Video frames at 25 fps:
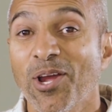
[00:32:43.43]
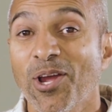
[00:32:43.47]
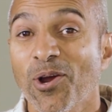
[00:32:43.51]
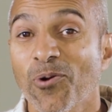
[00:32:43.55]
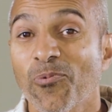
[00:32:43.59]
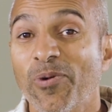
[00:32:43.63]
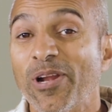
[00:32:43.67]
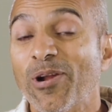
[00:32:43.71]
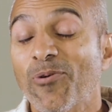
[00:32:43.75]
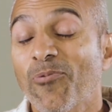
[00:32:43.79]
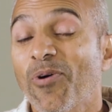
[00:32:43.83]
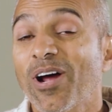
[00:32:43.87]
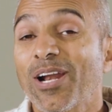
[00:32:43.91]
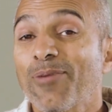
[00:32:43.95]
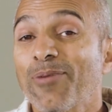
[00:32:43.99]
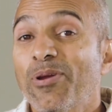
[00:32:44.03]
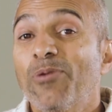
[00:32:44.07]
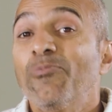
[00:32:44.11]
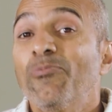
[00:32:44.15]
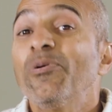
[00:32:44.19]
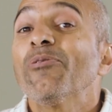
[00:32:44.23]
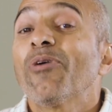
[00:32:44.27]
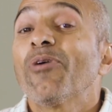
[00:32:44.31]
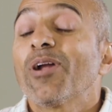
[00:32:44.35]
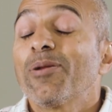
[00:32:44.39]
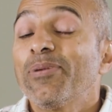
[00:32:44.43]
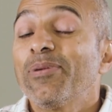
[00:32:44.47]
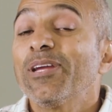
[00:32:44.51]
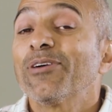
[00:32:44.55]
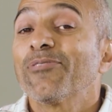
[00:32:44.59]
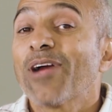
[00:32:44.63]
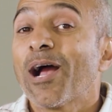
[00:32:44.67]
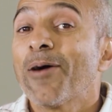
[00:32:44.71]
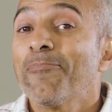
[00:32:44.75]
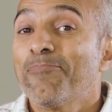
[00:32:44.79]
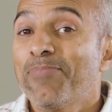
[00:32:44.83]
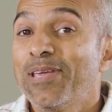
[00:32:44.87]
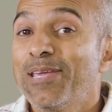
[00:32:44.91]
We don't want to be. We want to be
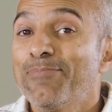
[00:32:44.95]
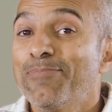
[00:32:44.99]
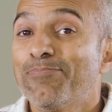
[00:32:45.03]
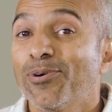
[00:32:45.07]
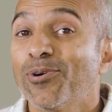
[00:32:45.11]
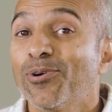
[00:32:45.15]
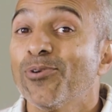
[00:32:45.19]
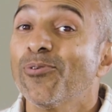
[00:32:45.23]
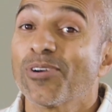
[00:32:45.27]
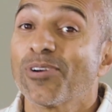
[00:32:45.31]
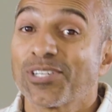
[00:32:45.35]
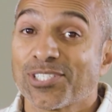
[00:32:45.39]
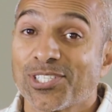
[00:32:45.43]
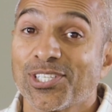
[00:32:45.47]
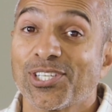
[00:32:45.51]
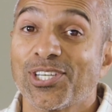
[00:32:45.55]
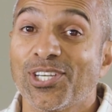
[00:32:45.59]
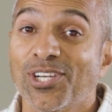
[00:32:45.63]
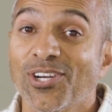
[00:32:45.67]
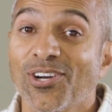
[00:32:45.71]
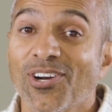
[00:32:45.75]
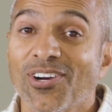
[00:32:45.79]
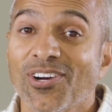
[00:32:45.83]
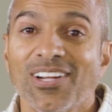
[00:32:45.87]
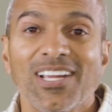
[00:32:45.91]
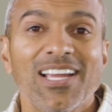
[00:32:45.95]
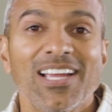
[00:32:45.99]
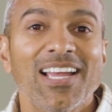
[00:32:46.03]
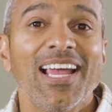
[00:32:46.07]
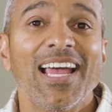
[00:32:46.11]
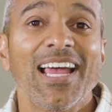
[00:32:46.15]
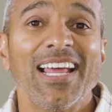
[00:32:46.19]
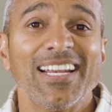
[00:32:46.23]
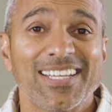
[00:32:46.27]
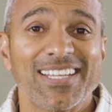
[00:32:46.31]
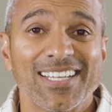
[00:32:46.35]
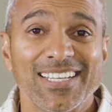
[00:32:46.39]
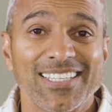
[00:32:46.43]
around people who are secure
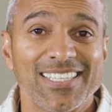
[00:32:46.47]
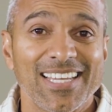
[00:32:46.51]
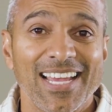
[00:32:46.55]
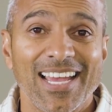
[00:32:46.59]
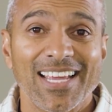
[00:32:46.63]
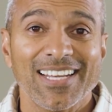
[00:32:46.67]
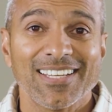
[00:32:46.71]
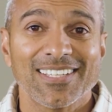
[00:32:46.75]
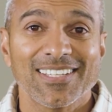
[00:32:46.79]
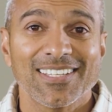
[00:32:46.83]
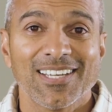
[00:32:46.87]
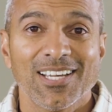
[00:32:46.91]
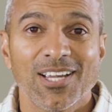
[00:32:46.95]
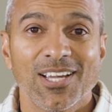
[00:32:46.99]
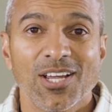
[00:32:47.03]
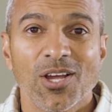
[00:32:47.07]
and content.